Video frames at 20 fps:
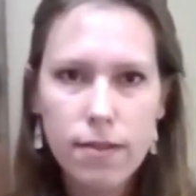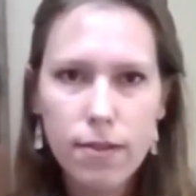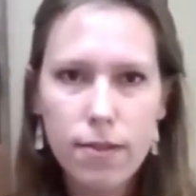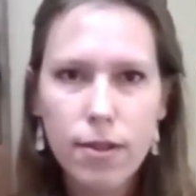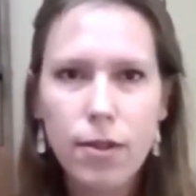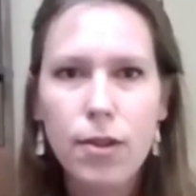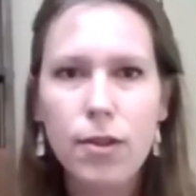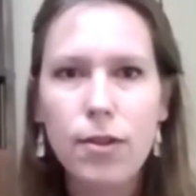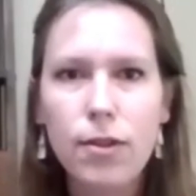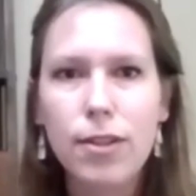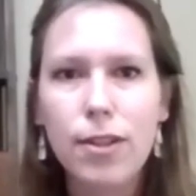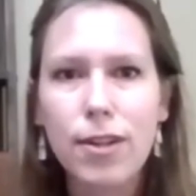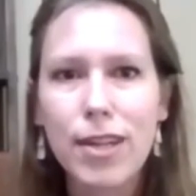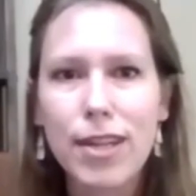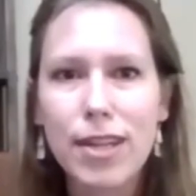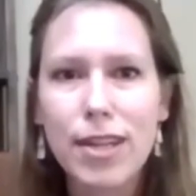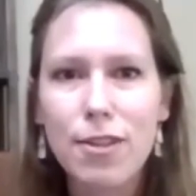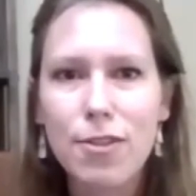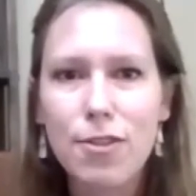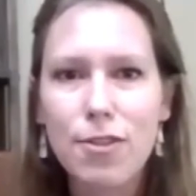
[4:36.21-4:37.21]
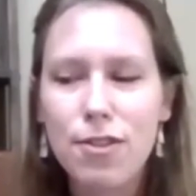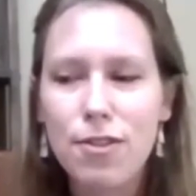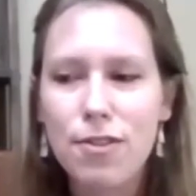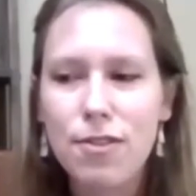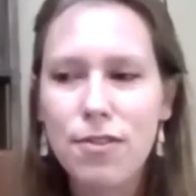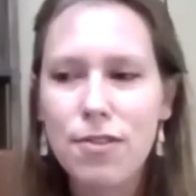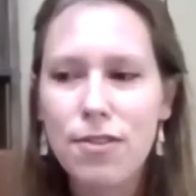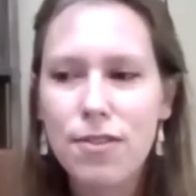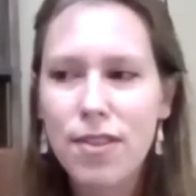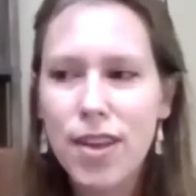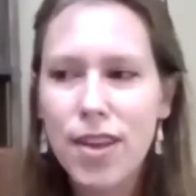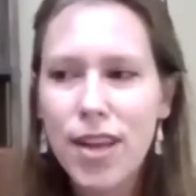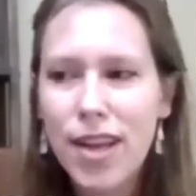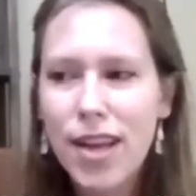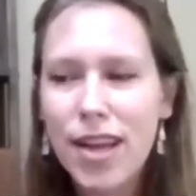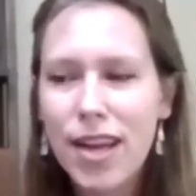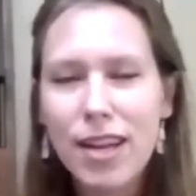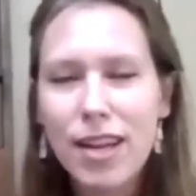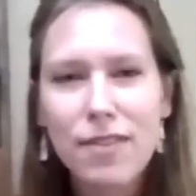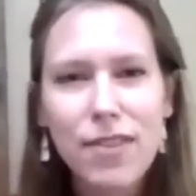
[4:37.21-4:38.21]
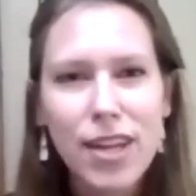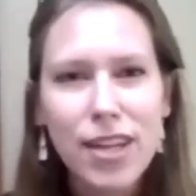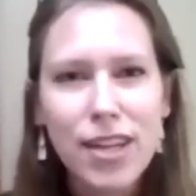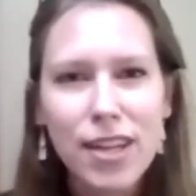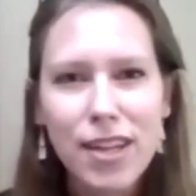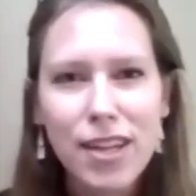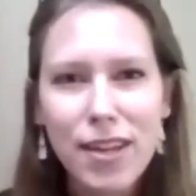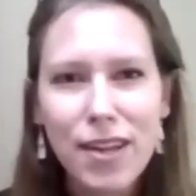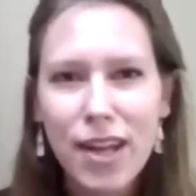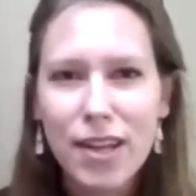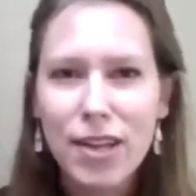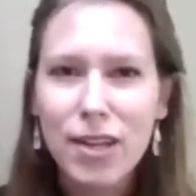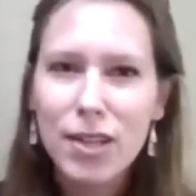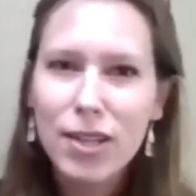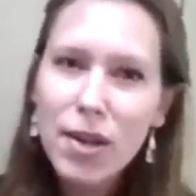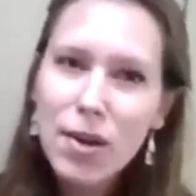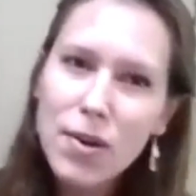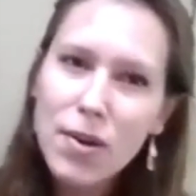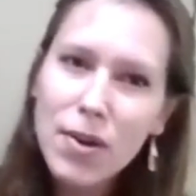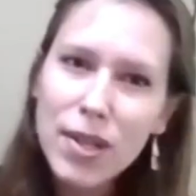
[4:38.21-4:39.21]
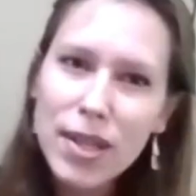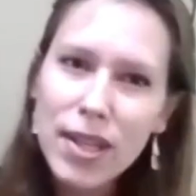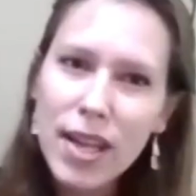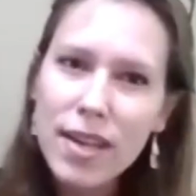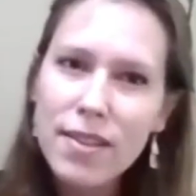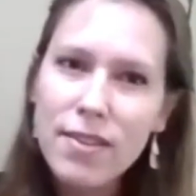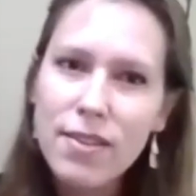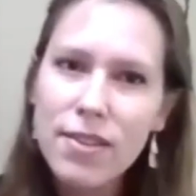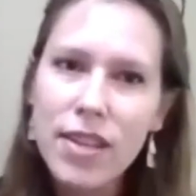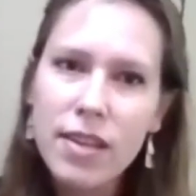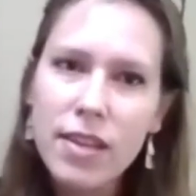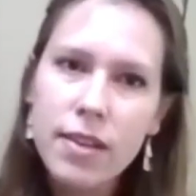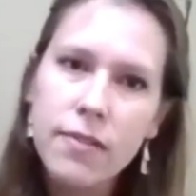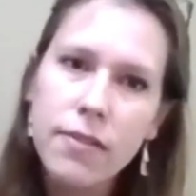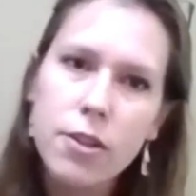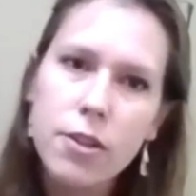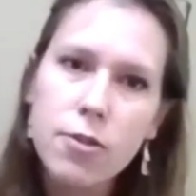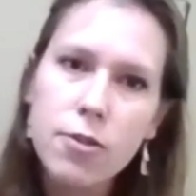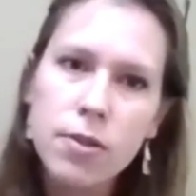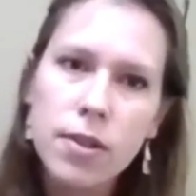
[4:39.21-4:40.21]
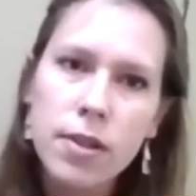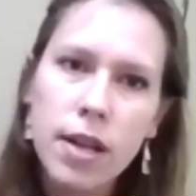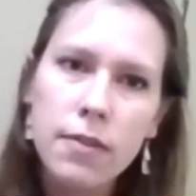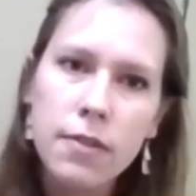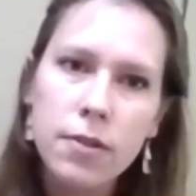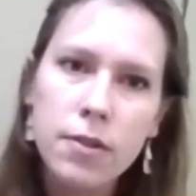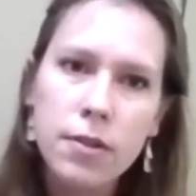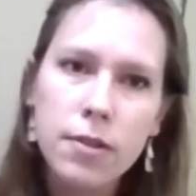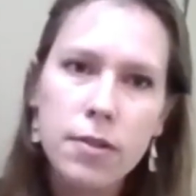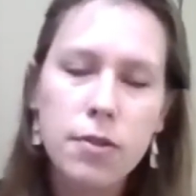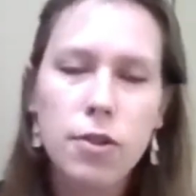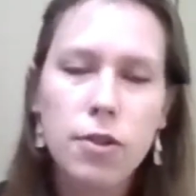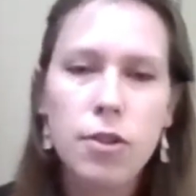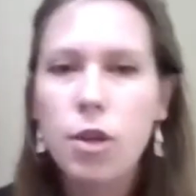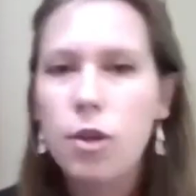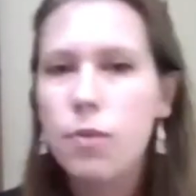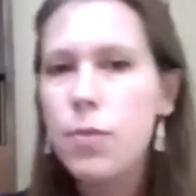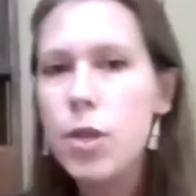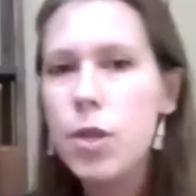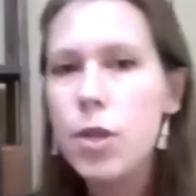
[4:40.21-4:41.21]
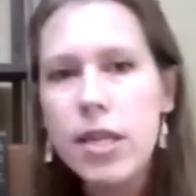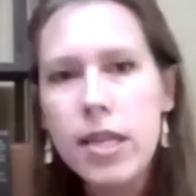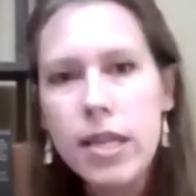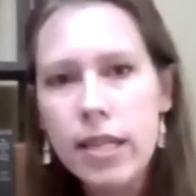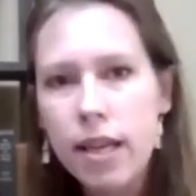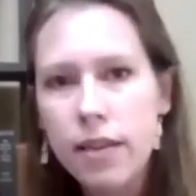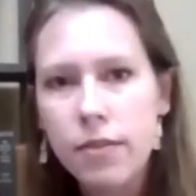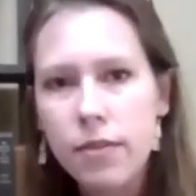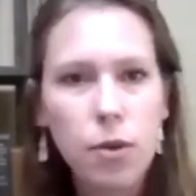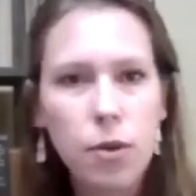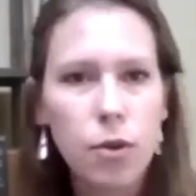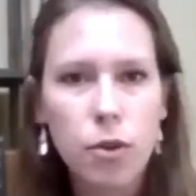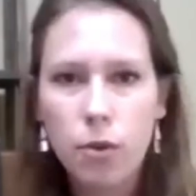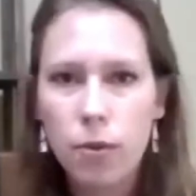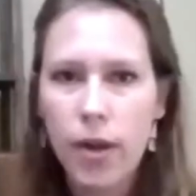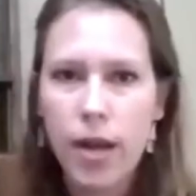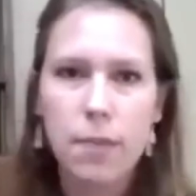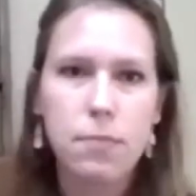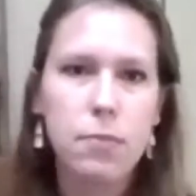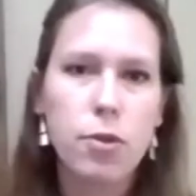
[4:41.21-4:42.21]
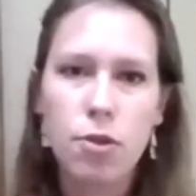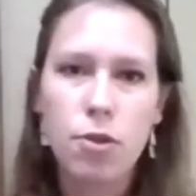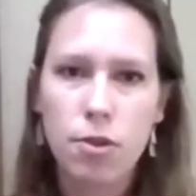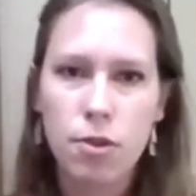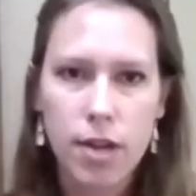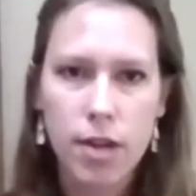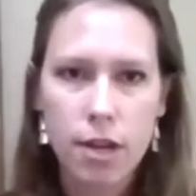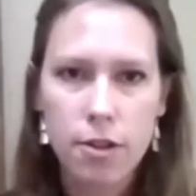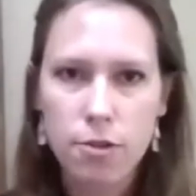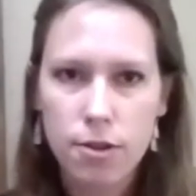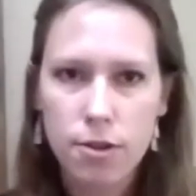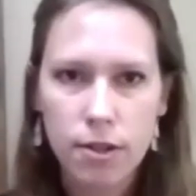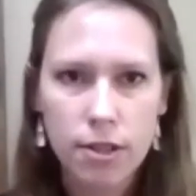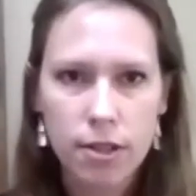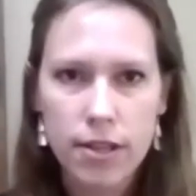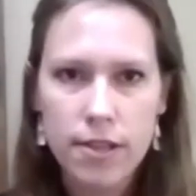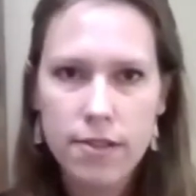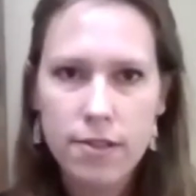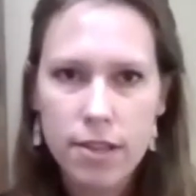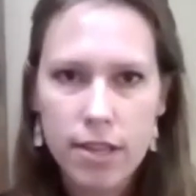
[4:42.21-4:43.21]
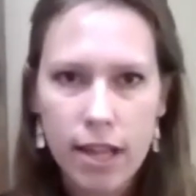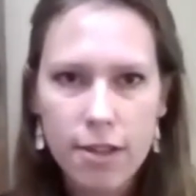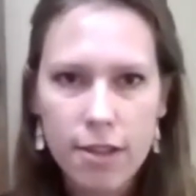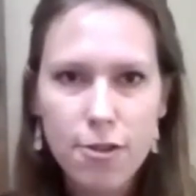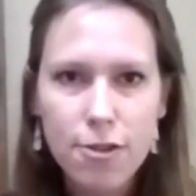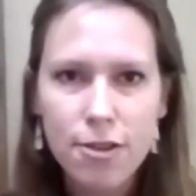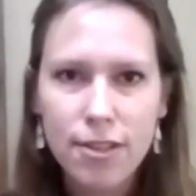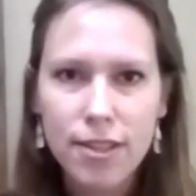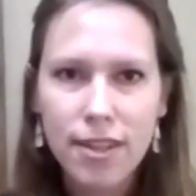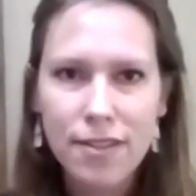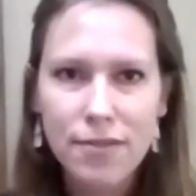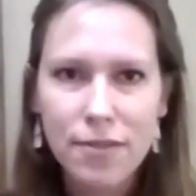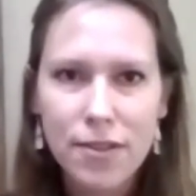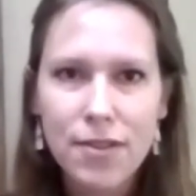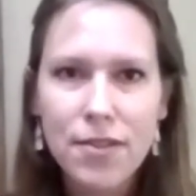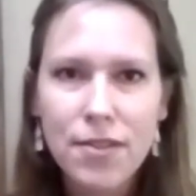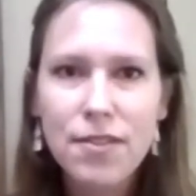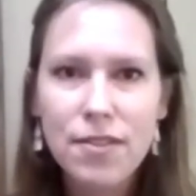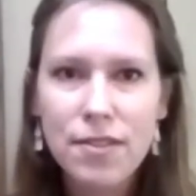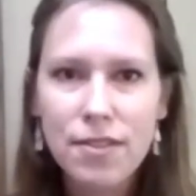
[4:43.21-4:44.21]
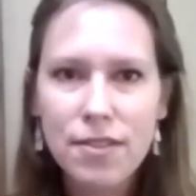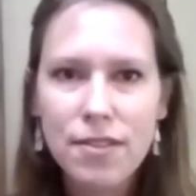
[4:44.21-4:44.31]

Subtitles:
So you'll look at issues at a local lens, at the individual level, to the community level, all the way up to national and international levels.